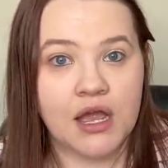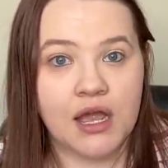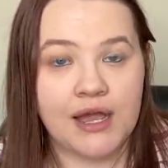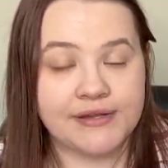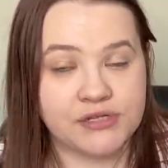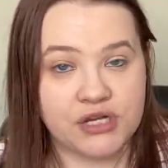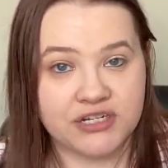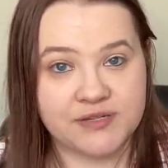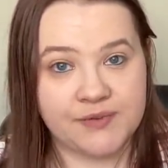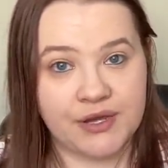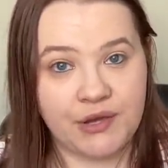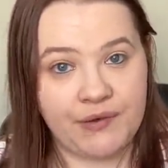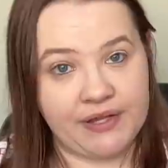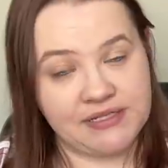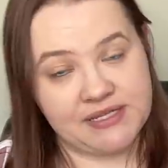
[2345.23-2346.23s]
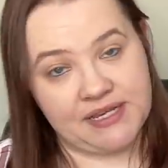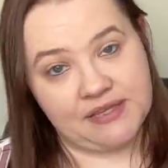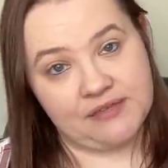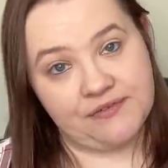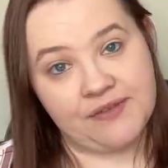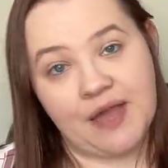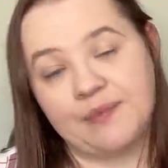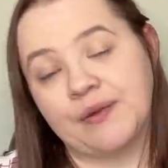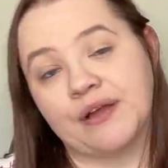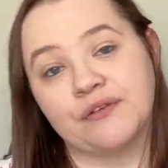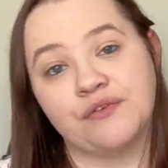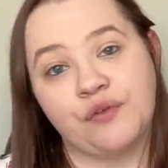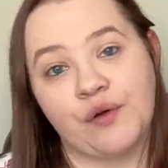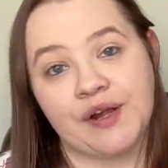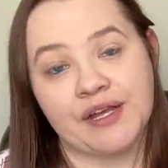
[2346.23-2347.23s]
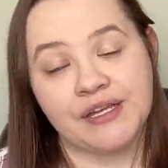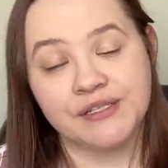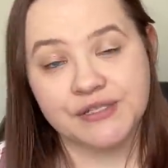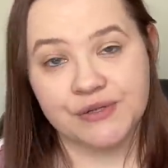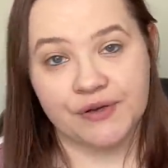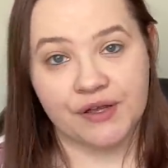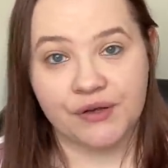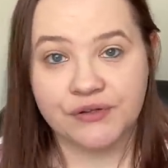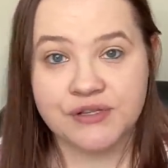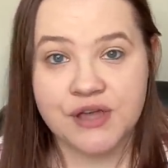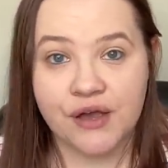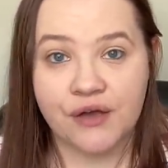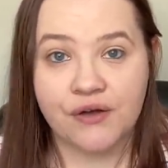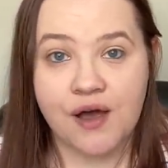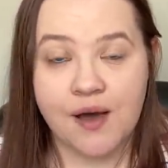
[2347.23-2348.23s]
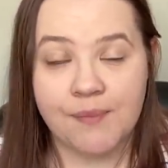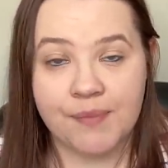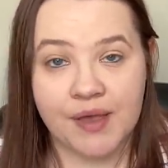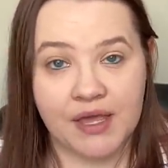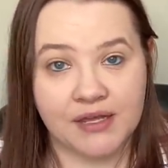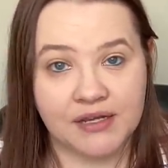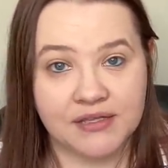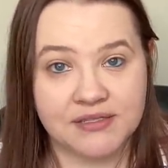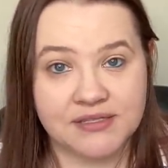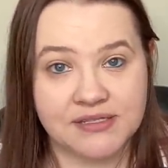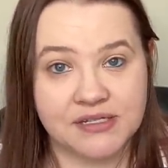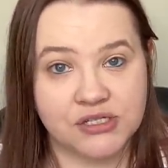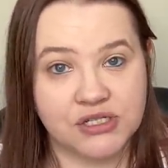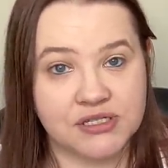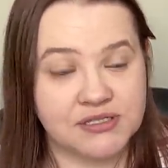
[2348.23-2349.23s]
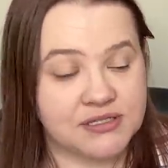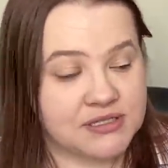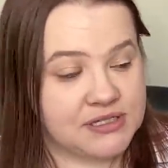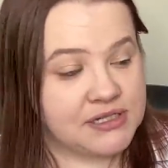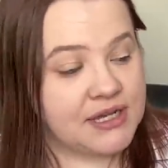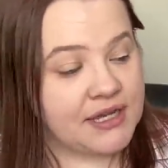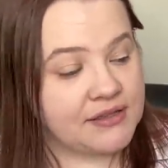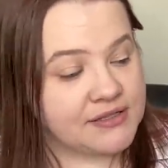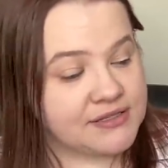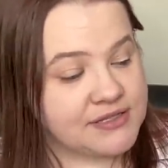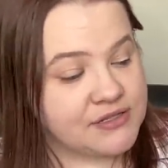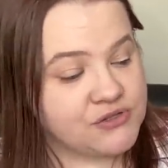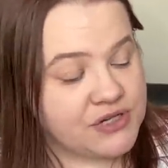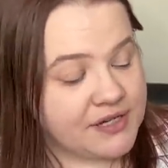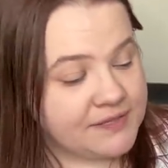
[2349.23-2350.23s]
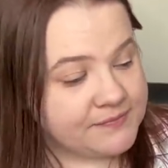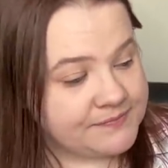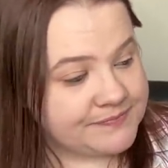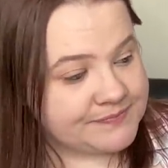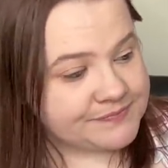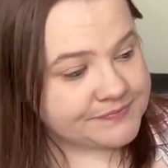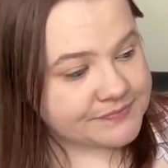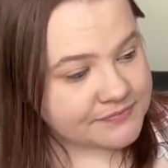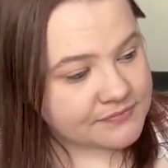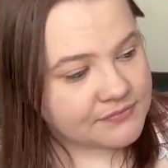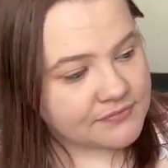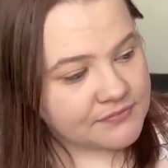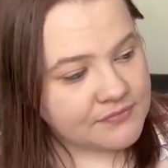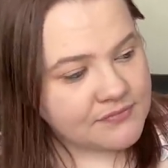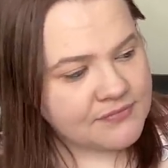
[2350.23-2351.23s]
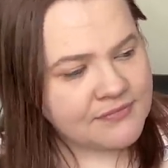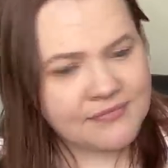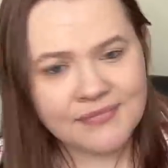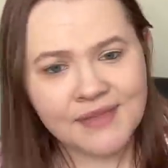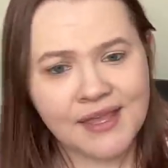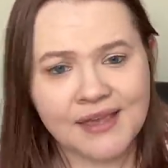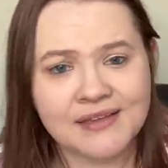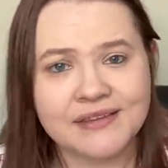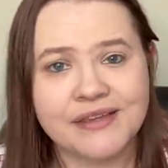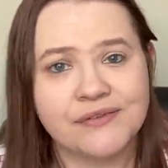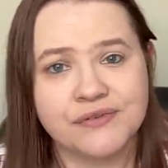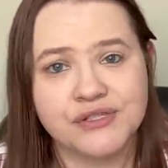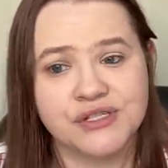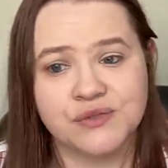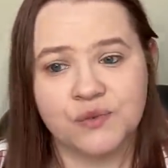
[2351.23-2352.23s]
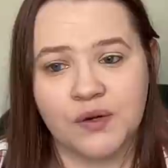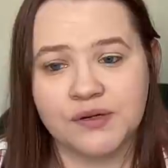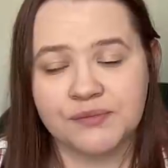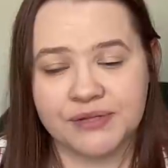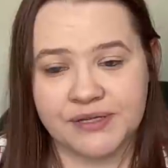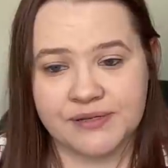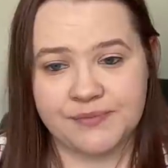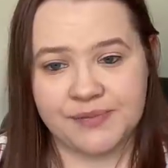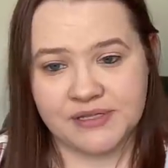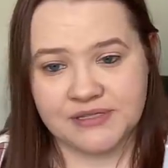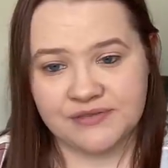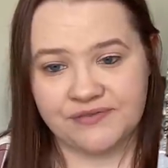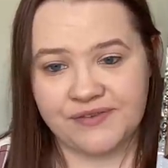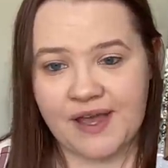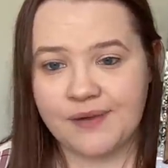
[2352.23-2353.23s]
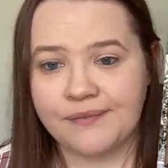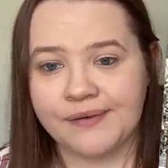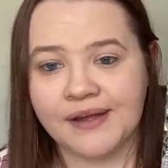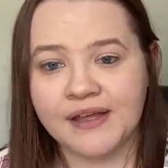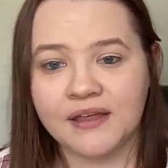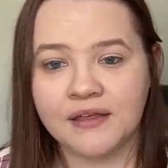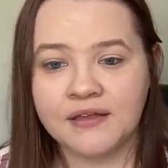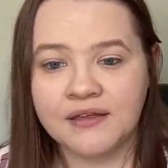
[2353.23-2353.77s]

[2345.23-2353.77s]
I talked about going to get the fabric for Kinto Akuto up at In Stitches in Alexandria. Can't leave with just one piece of fabric.